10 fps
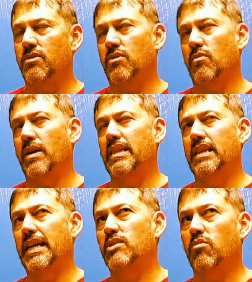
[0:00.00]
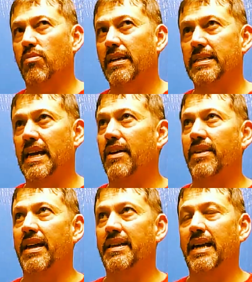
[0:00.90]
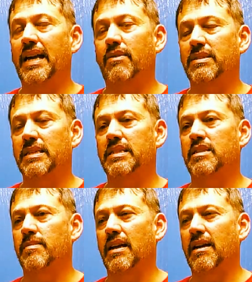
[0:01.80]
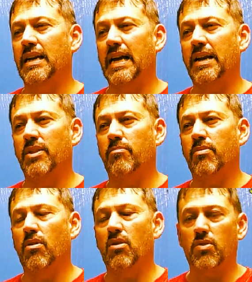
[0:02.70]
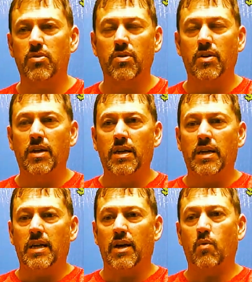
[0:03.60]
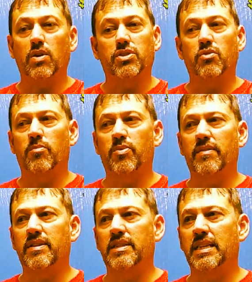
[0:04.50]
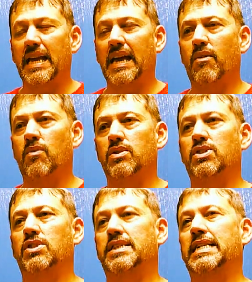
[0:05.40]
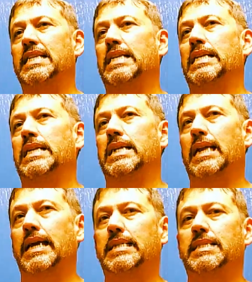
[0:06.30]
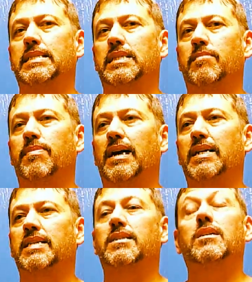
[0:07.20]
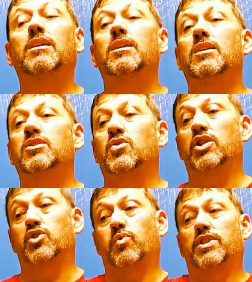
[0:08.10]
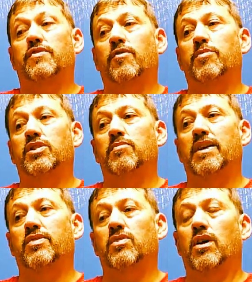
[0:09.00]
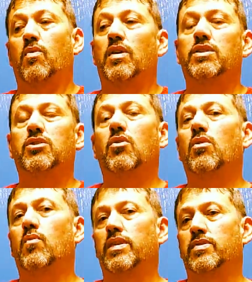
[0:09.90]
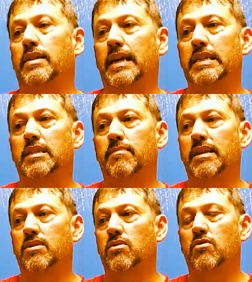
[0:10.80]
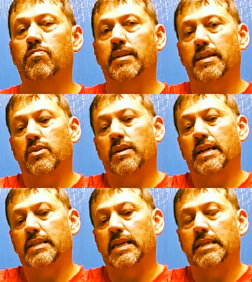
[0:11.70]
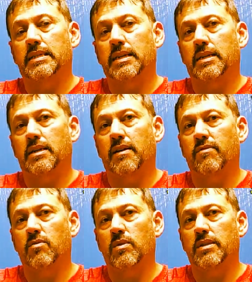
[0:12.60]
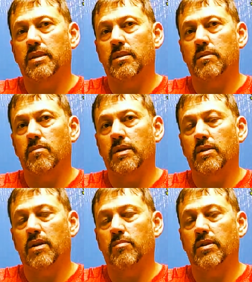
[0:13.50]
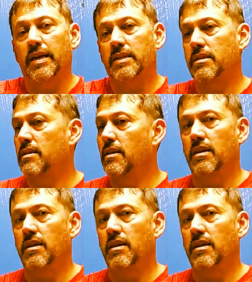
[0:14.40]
the way the lanes were breaking down that day, I was getting some carry down. The ball I was throwing previous to that was just getting a little lazy to the pocket. So I switched from the symmetrical I was throwing, went to an asymmetrical, but I knew I had that slick cover with the Incrediblex.